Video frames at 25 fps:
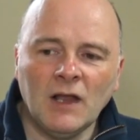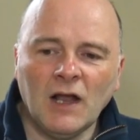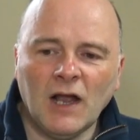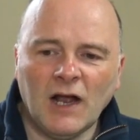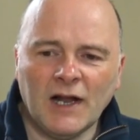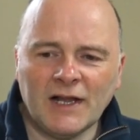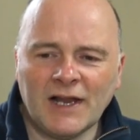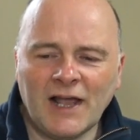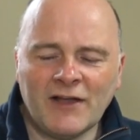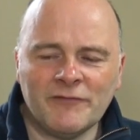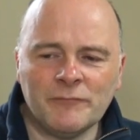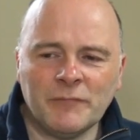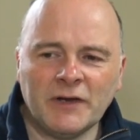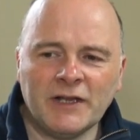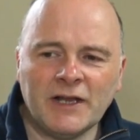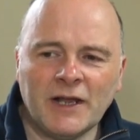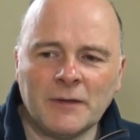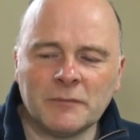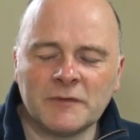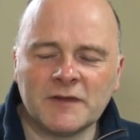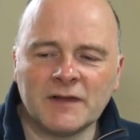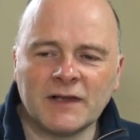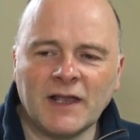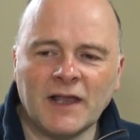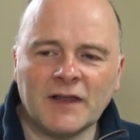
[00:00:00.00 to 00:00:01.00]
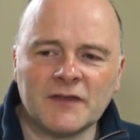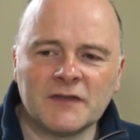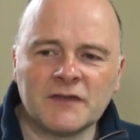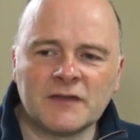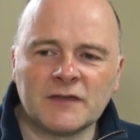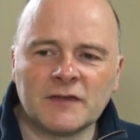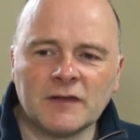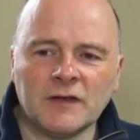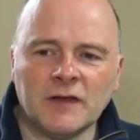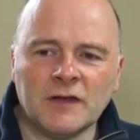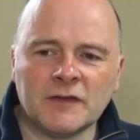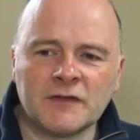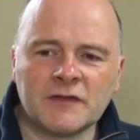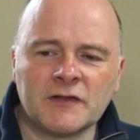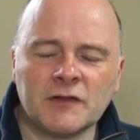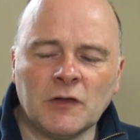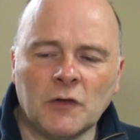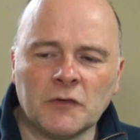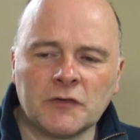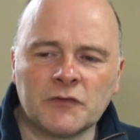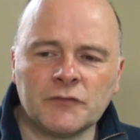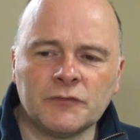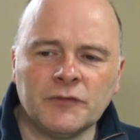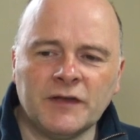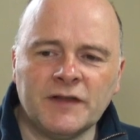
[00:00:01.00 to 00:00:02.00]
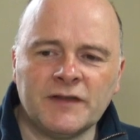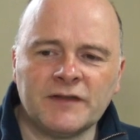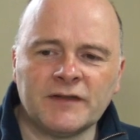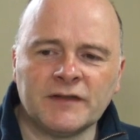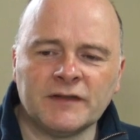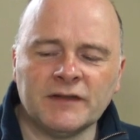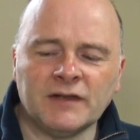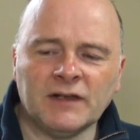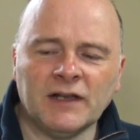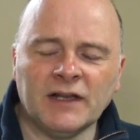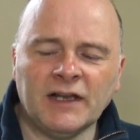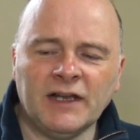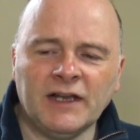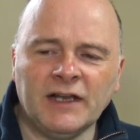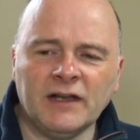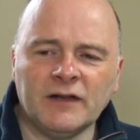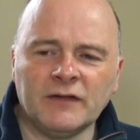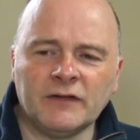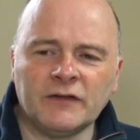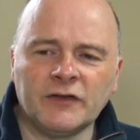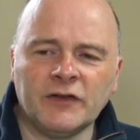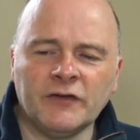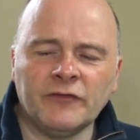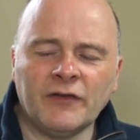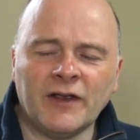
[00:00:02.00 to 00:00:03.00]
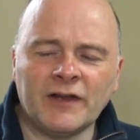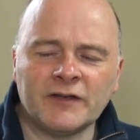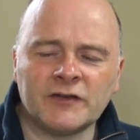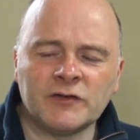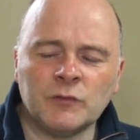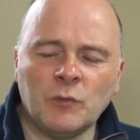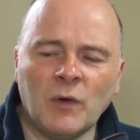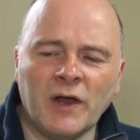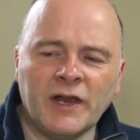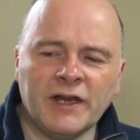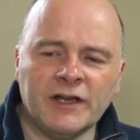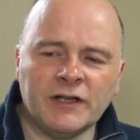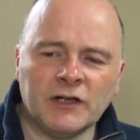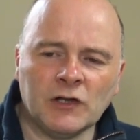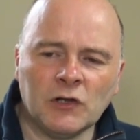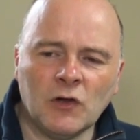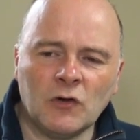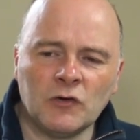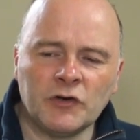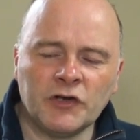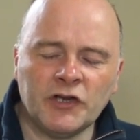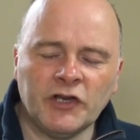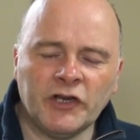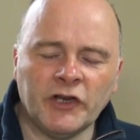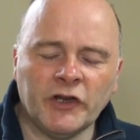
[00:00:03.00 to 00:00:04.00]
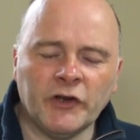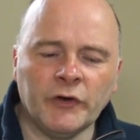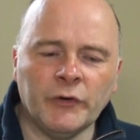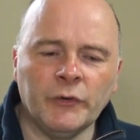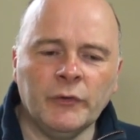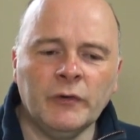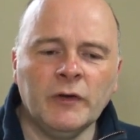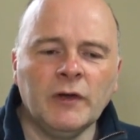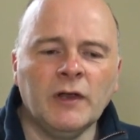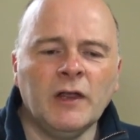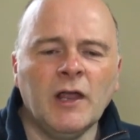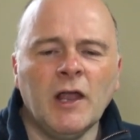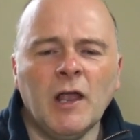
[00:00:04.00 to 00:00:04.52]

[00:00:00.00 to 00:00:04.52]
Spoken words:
and I haven't been able to get slots recently, and you've had to wait in a long queue.